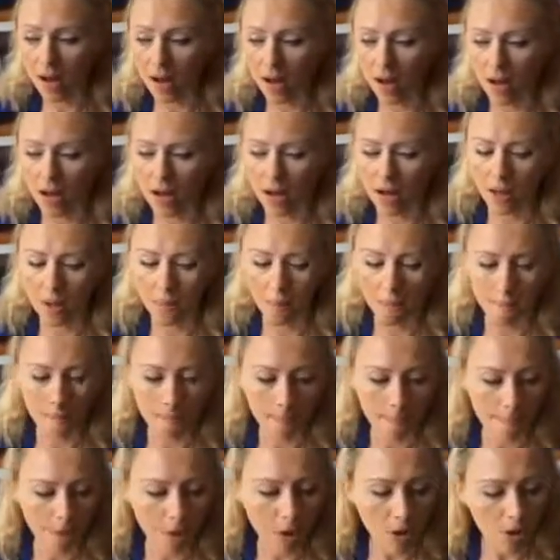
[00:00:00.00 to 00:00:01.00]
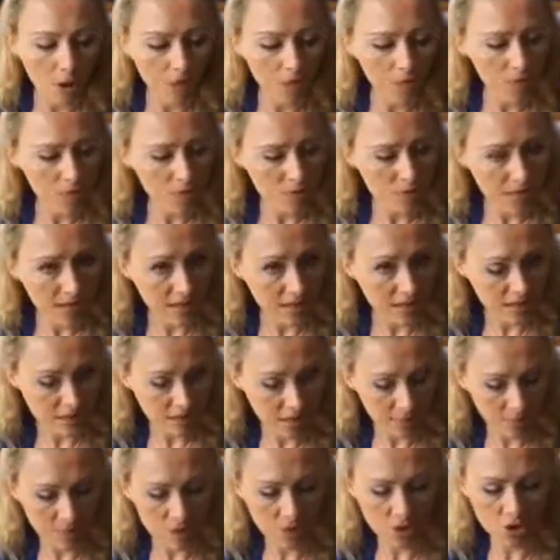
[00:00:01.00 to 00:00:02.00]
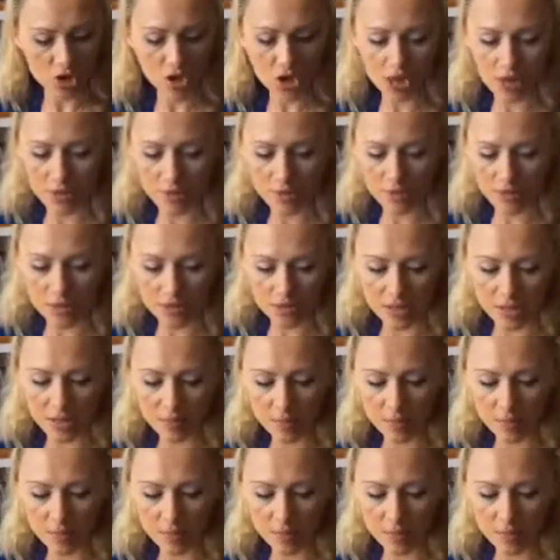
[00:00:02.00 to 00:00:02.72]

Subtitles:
All of those things can be shaped.